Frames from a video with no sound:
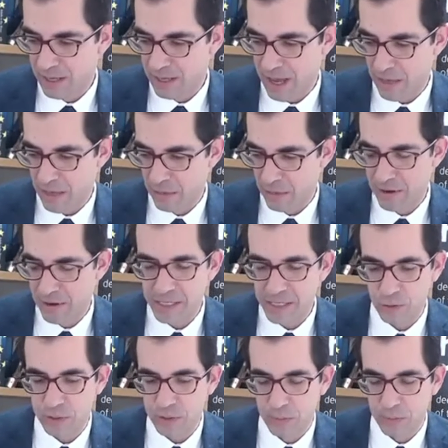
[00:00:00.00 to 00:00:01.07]
there
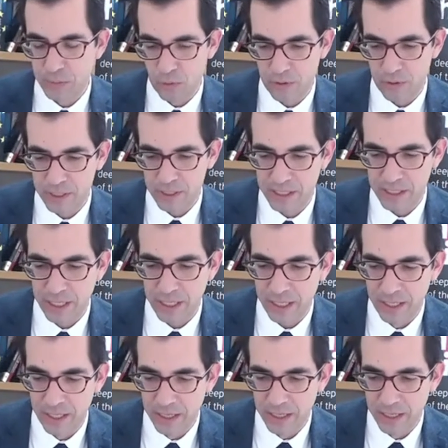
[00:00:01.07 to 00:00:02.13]
is on
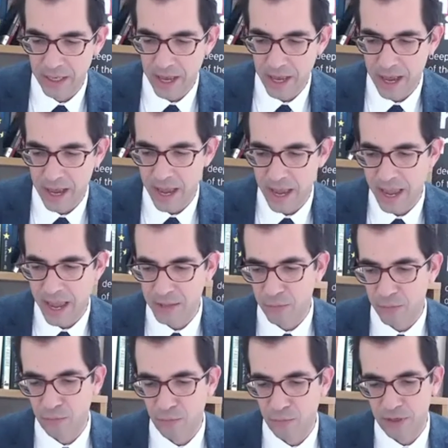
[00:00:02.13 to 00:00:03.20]
democracy,
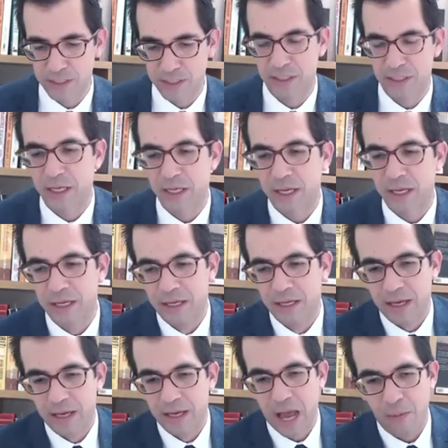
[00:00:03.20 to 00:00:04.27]
and conversely,
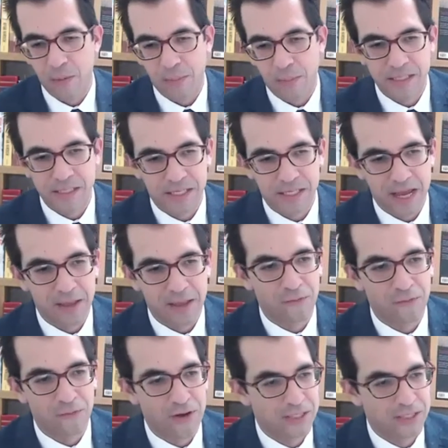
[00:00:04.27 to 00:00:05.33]
how much
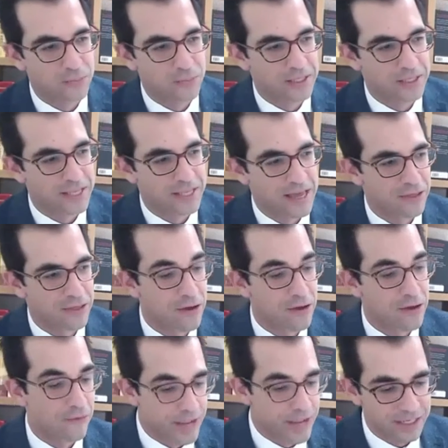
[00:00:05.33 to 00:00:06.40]
investment
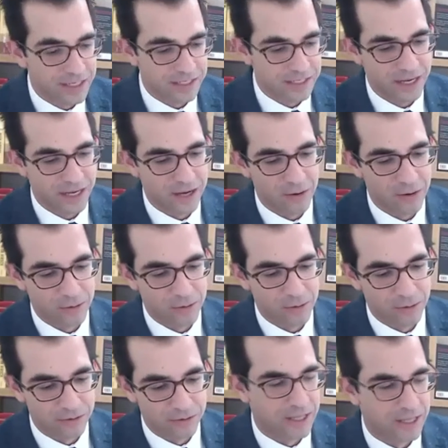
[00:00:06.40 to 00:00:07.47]
there is
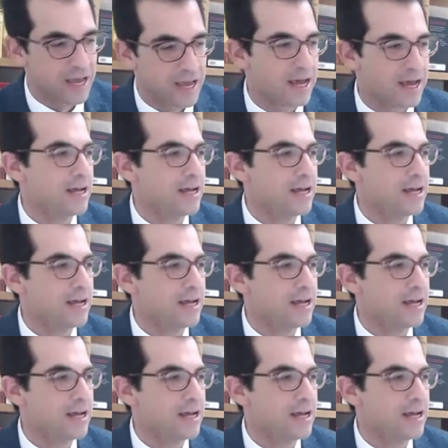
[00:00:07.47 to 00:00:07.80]
on